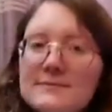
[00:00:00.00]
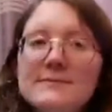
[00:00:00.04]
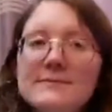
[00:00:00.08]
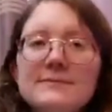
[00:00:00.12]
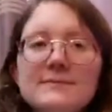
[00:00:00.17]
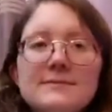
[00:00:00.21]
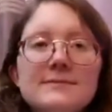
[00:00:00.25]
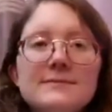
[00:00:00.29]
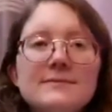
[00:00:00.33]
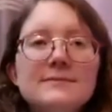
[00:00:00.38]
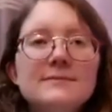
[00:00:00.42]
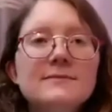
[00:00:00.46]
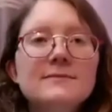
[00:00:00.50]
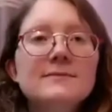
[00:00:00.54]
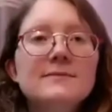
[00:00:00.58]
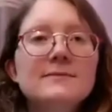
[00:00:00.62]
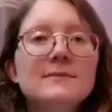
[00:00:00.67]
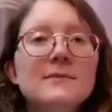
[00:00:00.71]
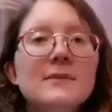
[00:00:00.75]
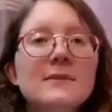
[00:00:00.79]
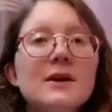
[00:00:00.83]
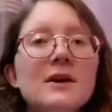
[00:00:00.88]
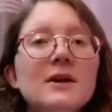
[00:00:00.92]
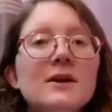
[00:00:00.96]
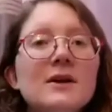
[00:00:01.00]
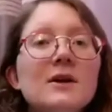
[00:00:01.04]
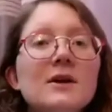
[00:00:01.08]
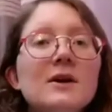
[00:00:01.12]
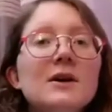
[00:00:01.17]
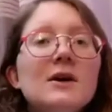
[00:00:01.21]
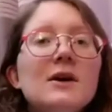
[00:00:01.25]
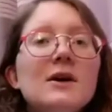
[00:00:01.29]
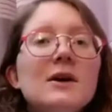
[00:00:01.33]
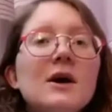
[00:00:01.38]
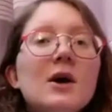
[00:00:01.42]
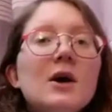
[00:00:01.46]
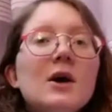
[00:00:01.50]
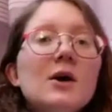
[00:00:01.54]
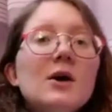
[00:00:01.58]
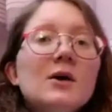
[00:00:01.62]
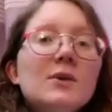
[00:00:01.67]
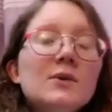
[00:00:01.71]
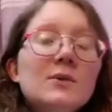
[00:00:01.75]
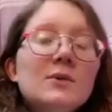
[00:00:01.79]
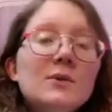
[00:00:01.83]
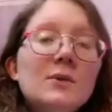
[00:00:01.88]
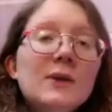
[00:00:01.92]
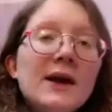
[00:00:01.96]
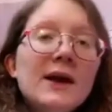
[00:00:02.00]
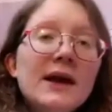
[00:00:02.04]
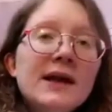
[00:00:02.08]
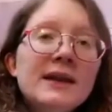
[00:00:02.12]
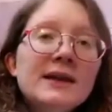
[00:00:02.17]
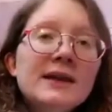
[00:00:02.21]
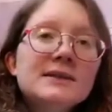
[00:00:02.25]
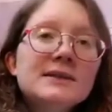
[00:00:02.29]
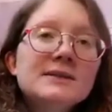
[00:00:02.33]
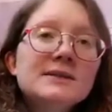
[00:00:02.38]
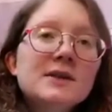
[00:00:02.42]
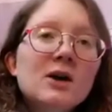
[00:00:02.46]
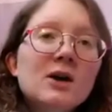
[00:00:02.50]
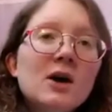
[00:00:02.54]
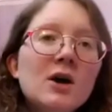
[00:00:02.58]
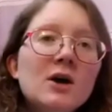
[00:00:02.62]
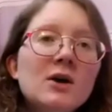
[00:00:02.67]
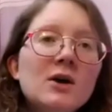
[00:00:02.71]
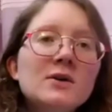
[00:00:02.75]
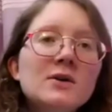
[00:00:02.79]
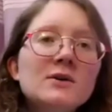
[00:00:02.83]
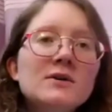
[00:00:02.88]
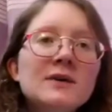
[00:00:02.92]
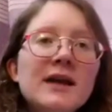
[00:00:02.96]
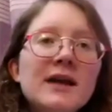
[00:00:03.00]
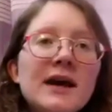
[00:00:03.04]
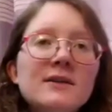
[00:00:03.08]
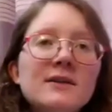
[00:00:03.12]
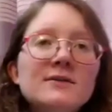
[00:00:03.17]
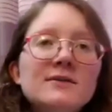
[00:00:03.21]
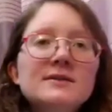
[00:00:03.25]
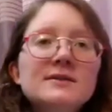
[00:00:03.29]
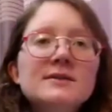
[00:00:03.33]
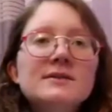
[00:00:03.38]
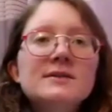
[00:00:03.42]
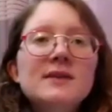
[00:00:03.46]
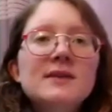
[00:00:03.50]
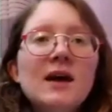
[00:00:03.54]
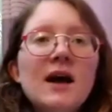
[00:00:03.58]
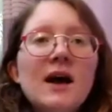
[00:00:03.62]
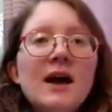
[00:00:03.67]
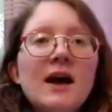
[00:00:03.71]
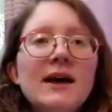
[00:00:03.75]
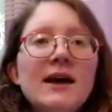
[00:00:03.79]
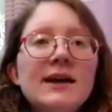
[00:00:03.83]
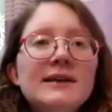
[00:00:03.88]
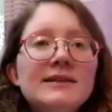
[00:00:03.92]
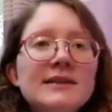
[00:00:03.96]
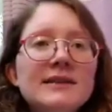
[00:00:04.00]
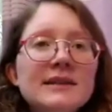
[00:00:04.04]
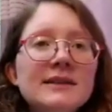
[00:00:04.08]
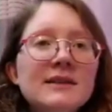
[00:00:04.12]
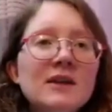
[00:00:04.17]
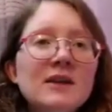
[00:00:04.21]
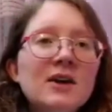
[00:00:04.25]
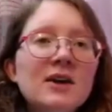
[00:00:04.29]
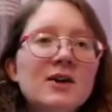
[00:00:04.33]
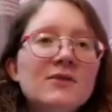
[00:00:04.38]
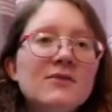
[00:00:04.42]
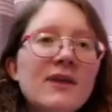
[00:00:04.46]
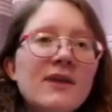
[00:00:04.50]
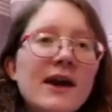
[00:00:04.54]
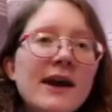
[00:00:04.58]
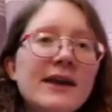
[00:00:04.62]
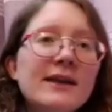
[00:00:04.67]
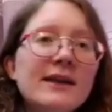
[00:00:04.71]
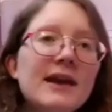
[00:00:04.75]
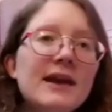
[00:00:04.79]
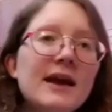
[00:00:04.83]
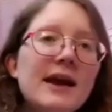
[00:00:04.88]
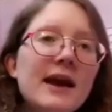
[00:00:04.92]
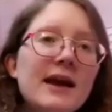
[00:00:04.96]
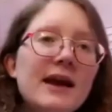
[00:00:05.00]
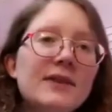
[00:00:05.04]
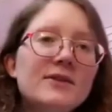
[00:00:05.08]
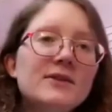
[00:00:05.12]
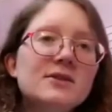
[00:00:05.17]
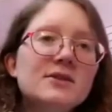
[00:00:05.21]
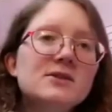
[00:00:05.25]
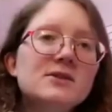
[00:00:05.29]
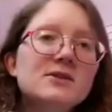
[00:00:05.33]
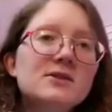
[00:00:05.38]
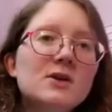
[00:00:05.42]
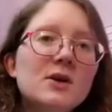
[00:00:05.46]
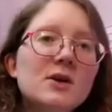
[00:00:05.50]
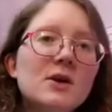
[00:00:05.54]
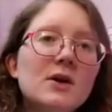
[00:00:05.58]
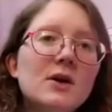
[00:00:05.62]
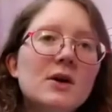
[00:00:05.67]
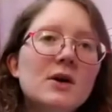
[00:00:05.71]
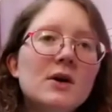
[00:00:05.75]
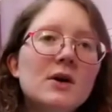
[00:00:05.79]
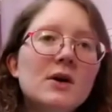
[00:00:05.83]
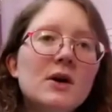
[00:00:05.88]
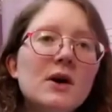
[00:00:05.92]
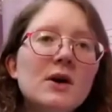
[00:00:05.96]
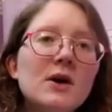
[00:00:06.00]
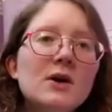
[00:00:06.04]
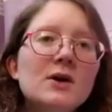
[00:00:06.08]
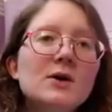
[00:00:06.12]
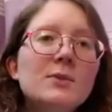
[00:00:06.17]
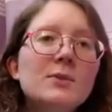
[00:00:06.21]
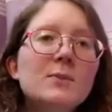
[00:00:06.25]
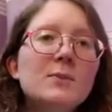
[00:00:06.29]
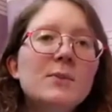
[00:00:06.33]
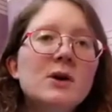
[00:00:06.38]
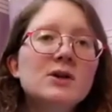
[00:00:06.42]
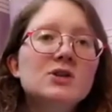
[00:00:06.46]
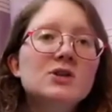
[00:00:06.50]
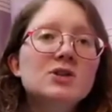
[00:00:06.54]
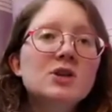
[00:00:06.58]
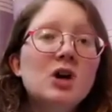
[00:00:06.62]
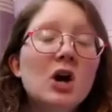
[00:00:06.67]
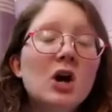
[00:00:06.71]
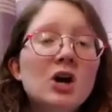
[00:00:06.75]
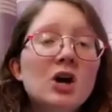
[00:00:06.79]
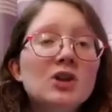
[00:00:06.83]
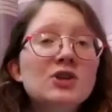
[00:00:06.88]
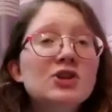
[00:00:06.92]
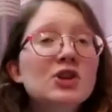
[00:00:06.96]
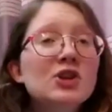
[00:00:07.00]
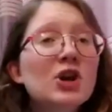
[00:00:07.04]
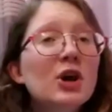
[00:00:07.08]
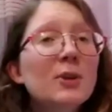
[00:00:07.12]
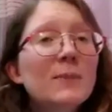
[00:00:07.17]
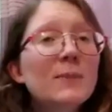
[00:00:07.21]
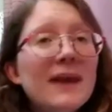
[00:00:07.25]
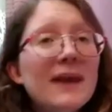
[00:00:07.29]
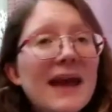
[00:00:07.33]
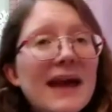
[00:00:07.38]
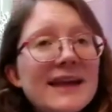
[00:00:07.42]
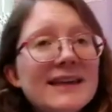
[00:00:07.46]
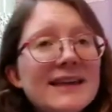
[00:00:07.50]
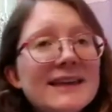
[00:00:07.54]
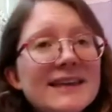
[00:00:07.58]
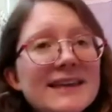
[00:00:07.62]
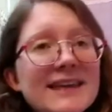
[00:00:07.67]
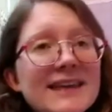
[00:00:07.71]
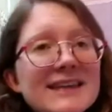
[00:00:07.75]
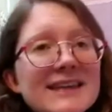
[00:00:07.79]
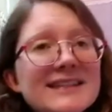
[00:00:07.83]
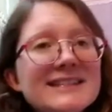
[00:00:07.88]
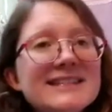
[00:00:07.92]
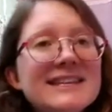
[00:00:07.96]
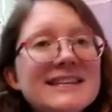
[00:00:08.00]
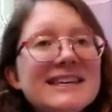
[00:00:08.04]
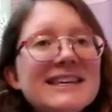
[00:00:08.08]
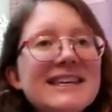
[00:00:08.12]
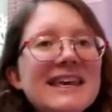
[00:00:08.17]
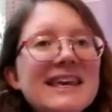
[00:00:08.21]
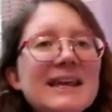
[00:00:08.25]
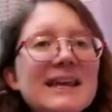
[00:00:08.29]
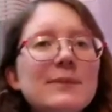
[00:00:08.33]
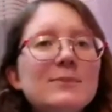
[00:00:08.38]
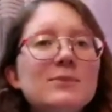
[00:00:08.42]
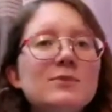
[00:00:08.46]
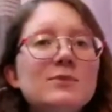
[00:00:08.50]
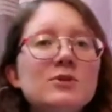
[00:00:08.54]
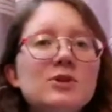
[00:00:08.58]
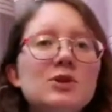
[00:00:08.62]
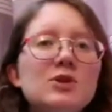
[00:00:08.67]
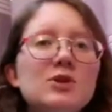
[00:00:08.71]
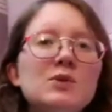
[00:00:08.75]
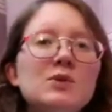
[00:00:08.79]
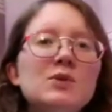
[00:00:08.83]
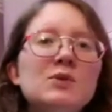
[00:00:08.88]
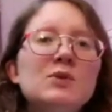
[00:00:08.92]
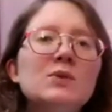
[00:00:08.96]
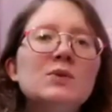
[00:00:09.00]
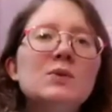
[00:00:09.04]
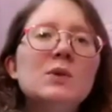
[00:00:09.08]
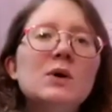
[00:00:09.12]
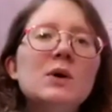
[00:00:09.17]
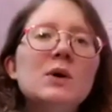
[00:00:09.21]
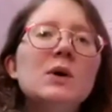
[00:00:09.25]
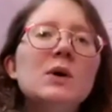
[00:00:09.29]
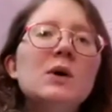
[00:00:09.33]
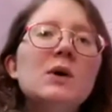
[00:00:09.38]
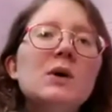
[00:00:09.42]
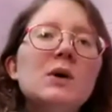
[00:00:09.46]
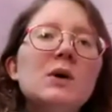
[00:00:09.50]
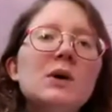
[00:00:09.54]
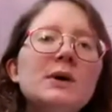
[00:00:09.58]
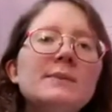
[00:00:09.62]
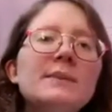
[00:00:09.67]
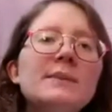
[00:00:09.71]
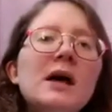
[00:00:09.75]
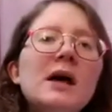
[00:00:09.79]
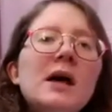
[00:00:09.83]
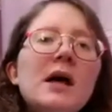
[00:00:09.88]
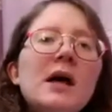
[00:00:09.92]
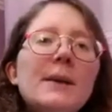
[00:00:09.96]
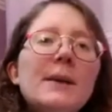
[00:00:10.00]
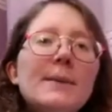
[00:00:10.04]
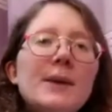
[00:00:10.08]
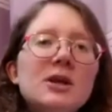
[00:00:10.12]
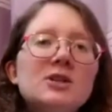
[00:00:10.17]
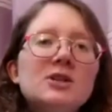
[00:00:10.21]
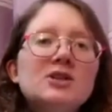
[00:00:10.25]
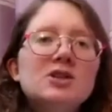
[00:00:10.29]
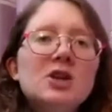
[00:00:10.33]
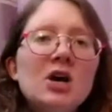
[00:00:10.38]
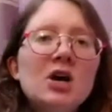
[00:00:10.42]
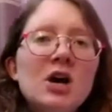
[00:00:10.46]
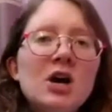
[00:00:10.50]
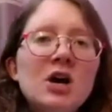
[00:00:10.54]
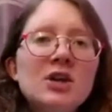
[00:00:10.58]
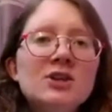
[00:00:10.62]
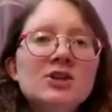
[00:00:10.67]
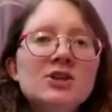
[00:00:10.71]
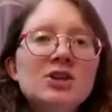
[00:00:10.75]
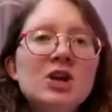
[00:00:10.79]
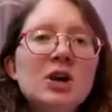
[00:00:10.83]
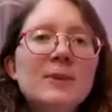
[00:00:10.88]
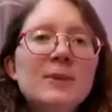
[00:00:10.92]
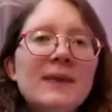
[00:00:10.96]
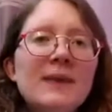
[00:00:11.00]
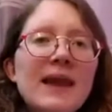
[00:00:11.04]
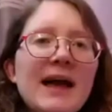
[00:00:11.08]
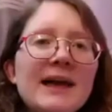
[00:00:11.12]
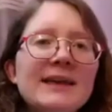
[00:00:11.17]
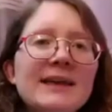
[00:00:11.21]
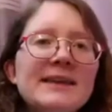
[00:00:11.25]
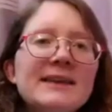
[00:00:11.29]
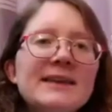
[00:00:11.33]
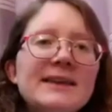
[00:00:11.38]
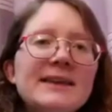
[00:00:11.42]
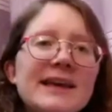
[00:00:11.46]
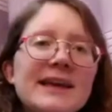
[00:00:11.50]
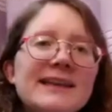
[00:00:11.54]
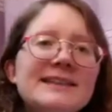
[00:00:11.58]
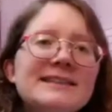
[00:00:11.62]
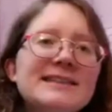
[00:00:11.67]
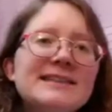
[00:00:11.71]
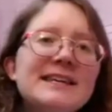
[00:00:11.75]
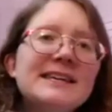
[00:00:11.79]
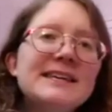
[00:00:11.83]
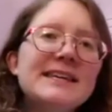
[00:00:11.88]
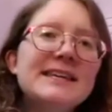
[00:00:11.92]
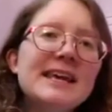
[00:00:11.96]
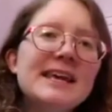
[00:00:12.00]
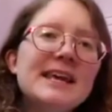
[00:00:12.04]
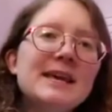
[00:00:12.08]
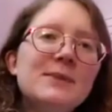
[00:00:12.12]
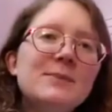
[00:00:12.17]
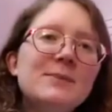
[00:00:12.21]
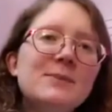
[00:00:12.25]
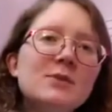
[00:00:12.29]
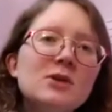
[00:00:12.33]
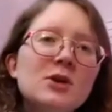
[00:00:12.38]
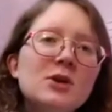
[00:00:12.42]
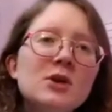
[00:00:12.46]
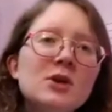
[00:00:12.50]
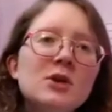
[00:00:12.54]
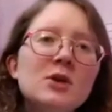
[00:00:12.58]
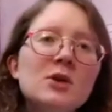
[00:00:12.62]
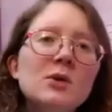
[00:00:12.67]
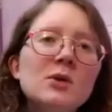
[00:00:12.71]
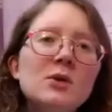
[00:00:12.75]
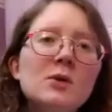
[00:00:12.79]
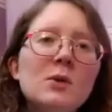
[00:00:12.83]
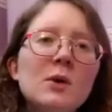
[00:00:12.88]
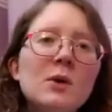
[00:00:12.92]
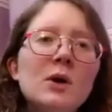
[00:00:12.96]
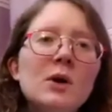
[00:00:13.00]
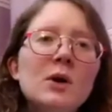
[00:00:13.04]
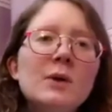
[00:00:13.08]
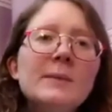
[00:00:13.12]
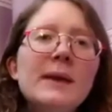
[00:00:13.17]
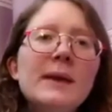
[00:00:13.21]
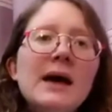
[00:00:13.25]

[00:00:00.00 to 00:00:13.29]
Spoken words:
When it's cold outside in the rain and the snow, put on your blanket to keep you warm. Put on your blanket to keep you warm.